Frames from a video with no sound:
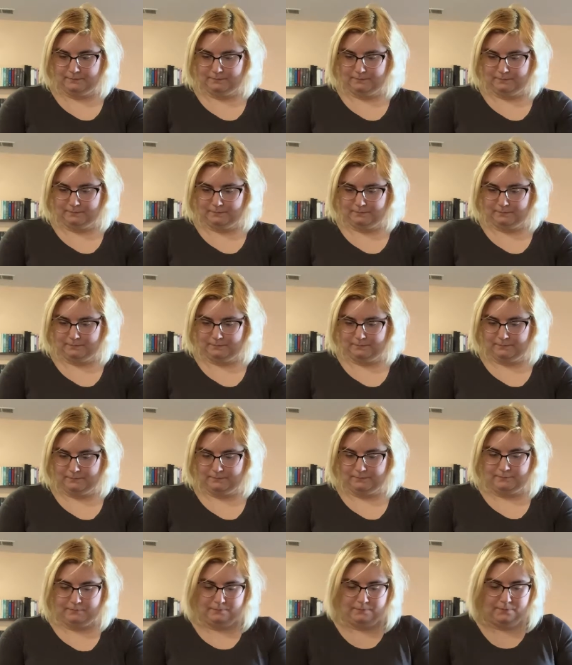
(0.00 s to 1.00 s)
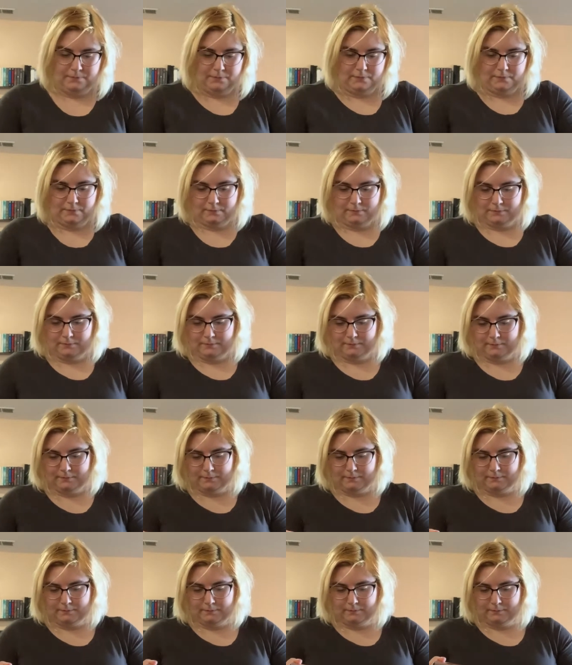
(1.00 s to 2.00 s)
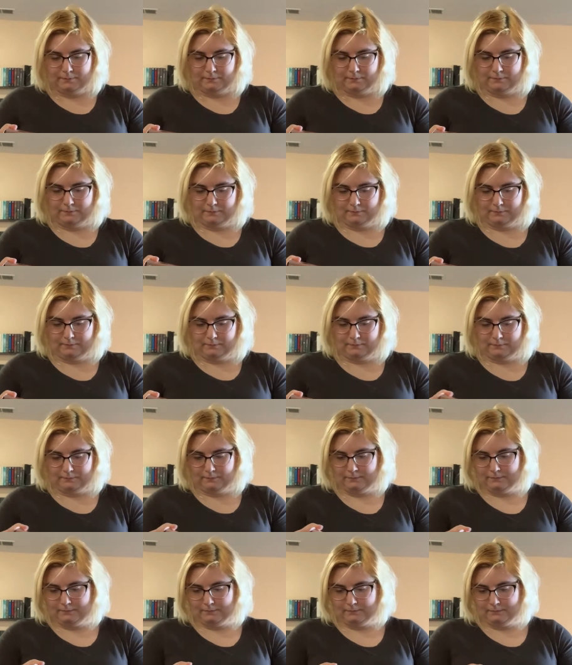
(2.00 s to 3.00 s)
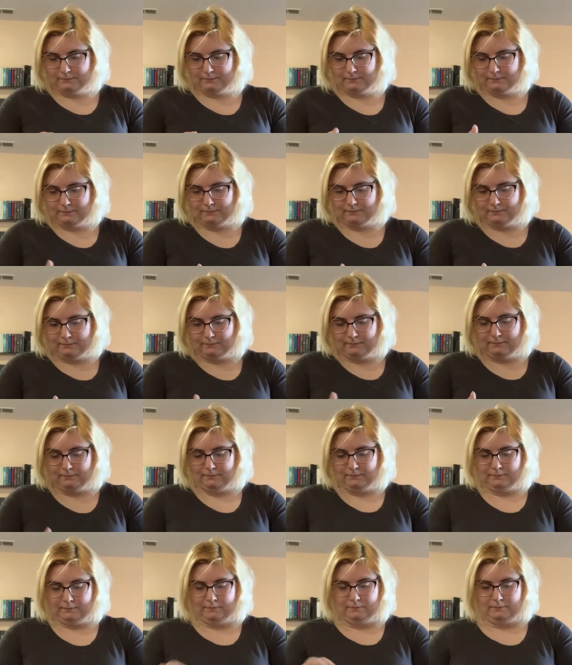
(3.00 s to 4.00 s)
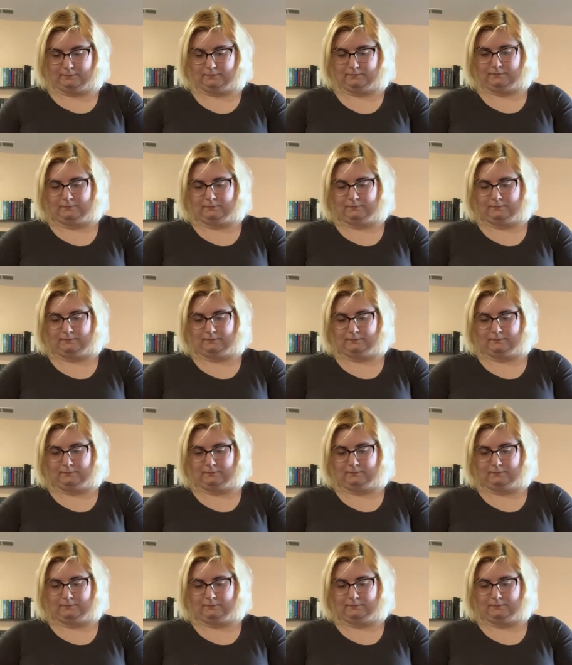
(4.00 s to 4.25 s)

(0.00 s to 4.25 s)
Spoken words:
(silence)